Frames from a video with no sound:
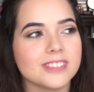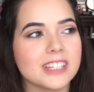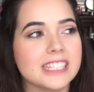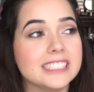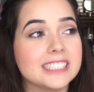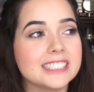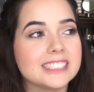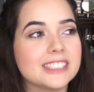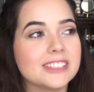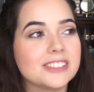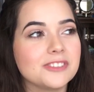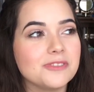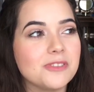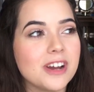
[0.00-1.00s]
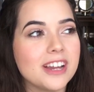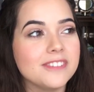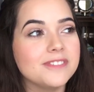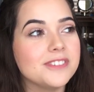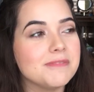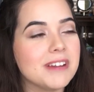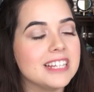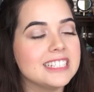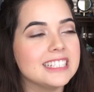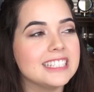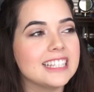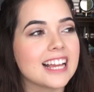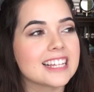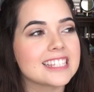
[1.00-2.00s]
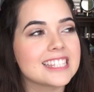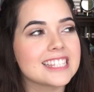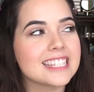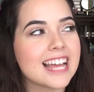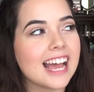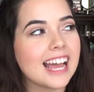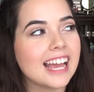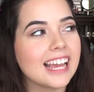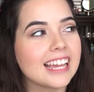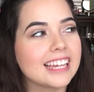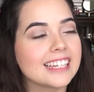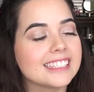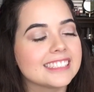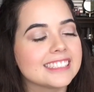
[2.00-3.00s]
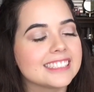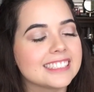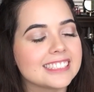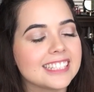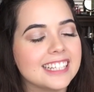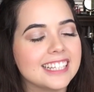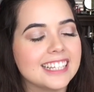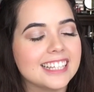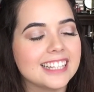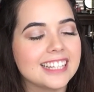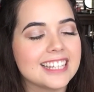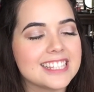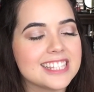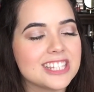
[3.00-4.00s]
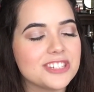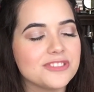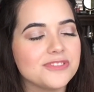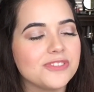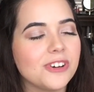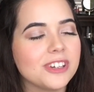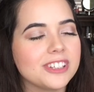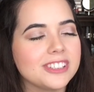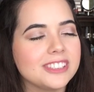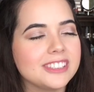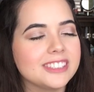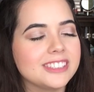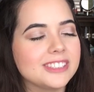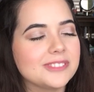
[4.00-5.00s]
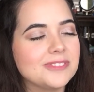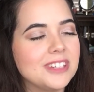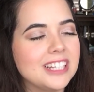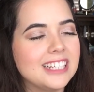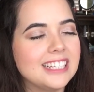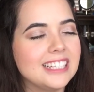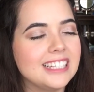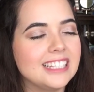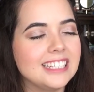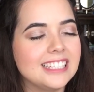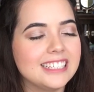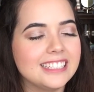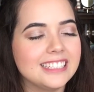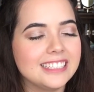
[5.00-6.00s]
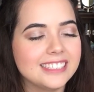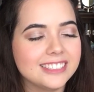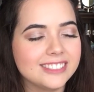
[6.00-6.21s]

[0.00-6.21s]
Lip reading: Okay, one for my deluxe size. Let's do foils, one.